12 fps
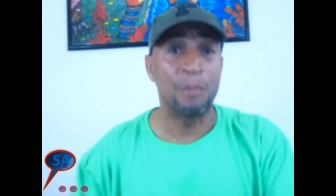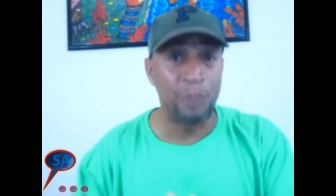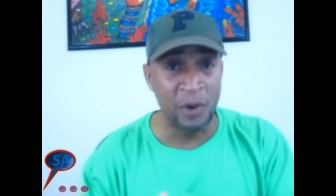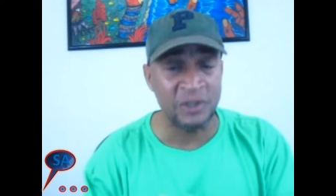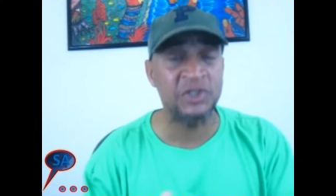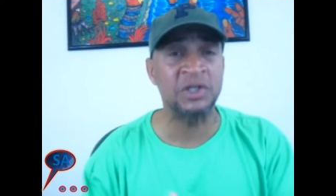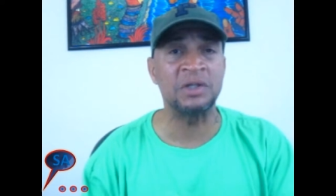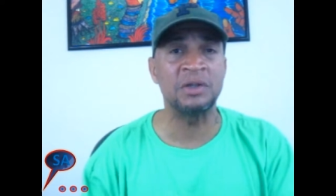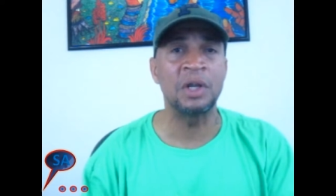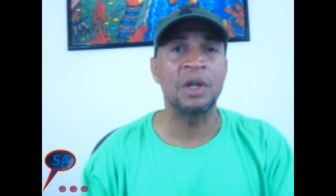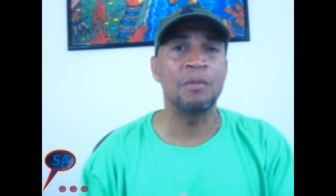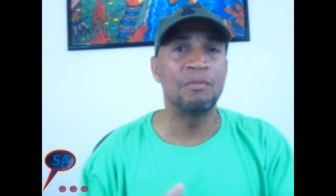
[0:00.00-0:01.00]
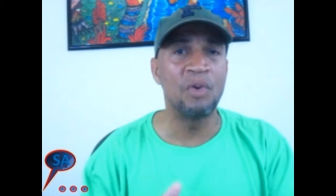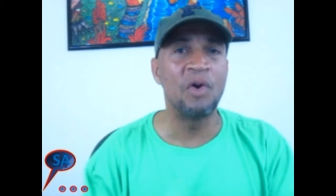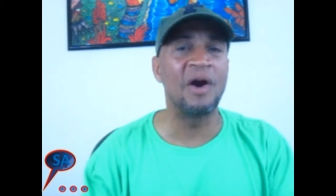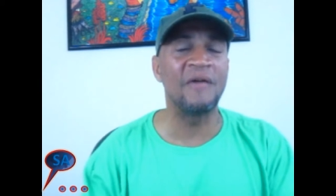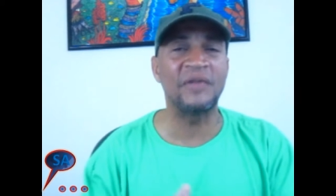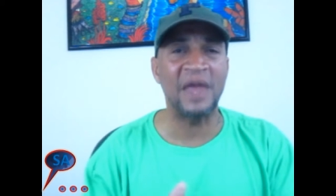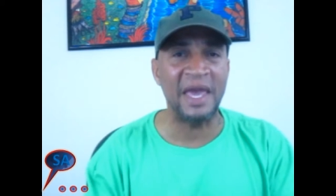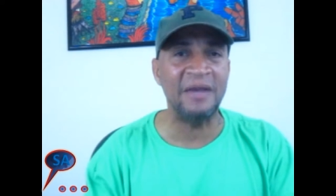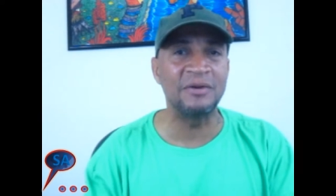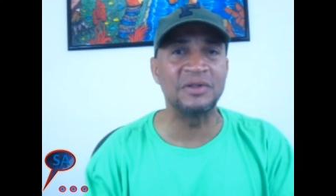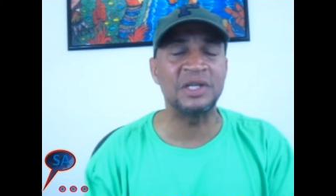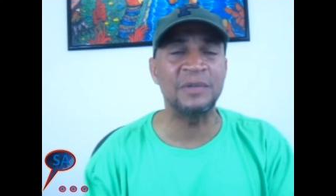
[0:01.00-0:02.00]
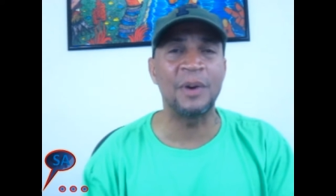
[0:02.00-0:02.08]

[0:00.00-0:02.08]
pushing more of the energy.